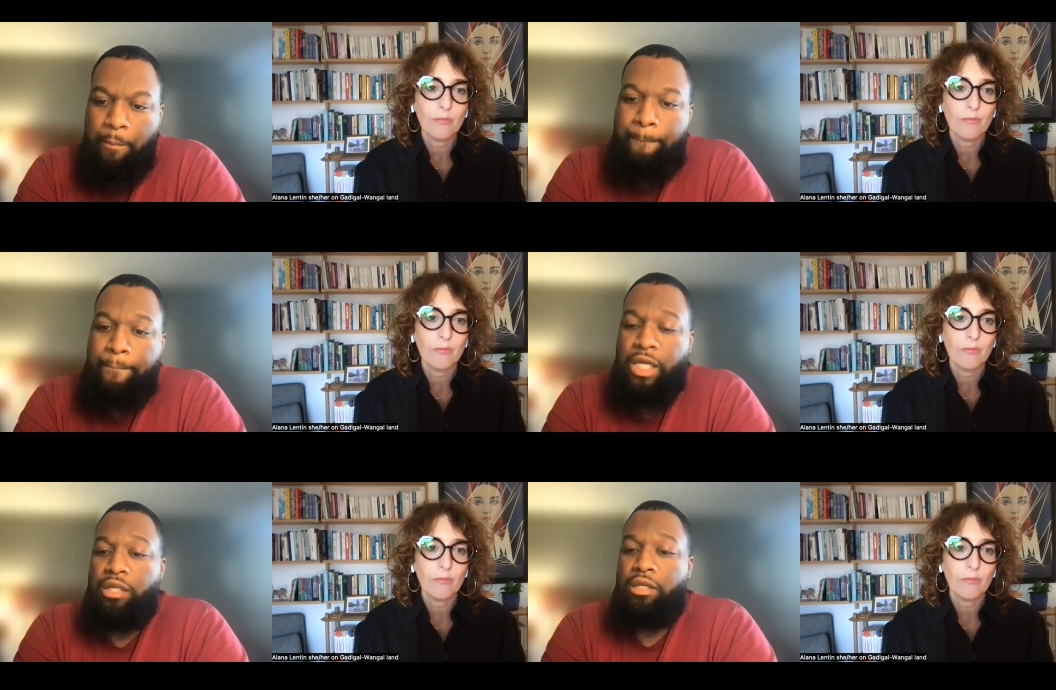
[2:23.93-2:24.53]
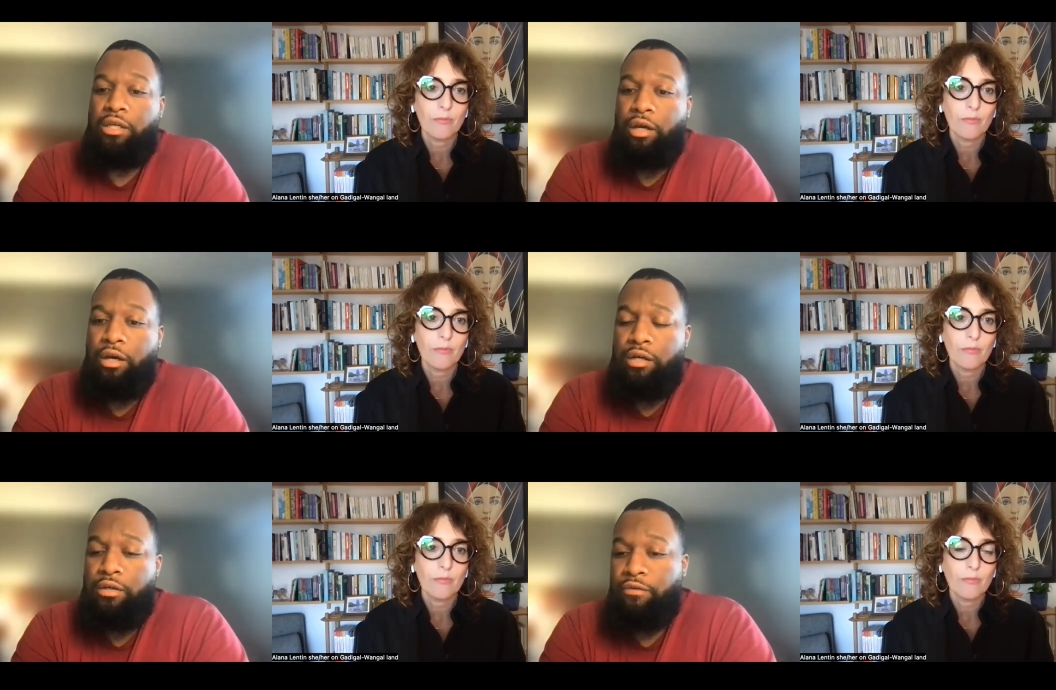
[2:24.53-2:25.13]
Speaker 1: beating
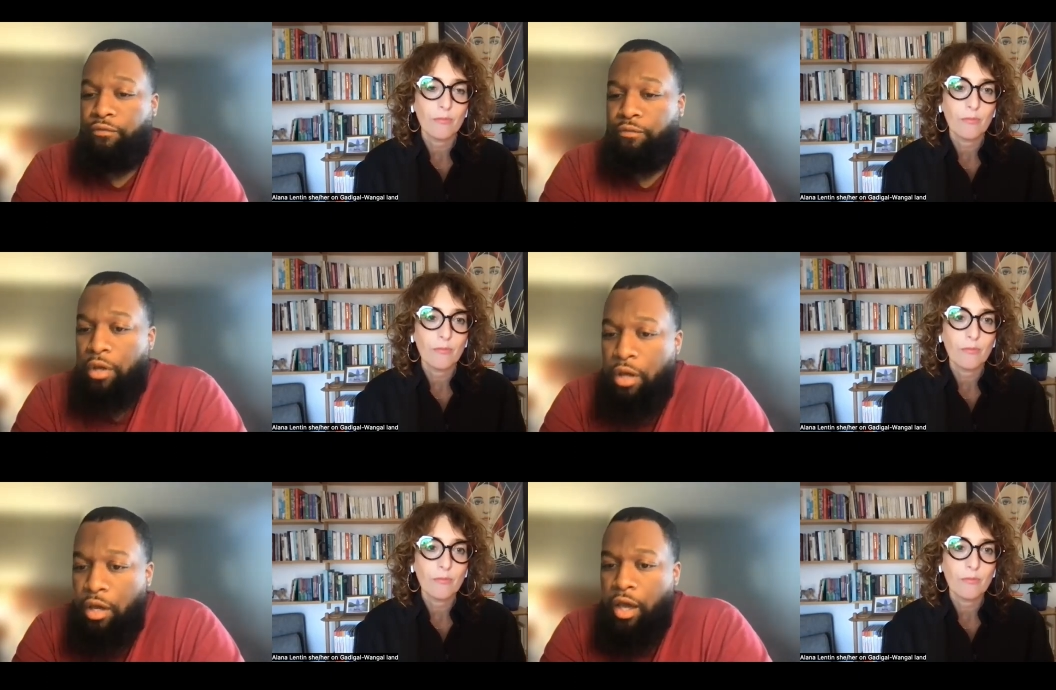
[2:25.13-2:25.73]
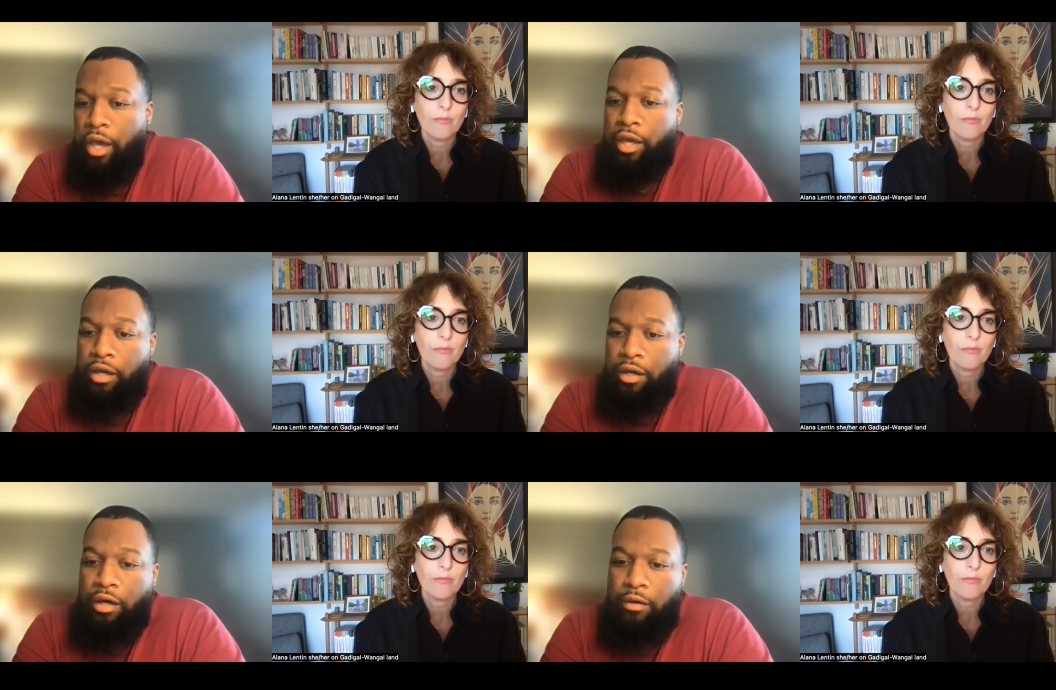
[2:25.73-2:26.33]
of a
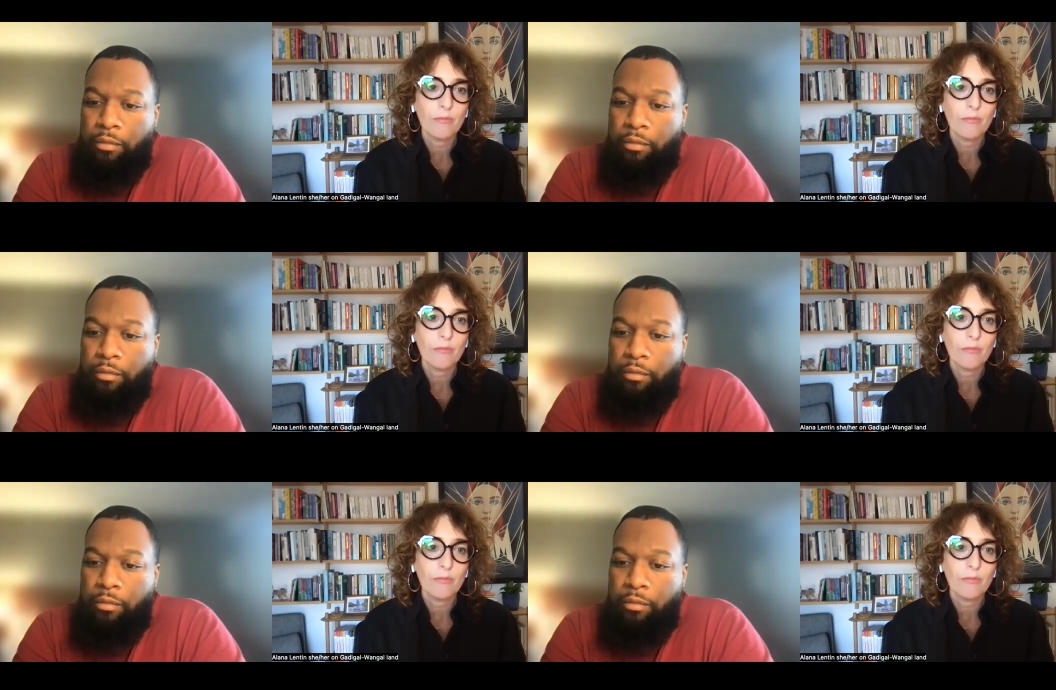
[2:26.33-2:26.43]
um,